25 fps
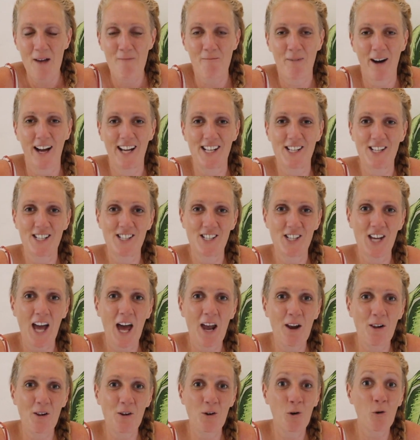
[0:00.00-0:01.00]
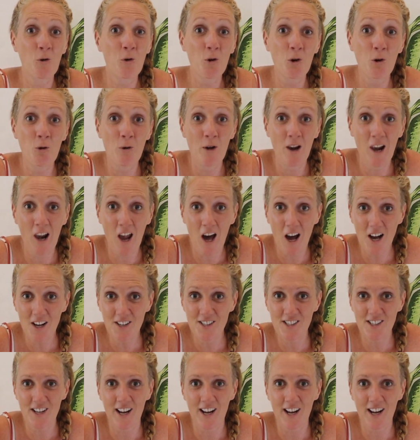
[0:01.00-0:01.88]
My channel grew a lot.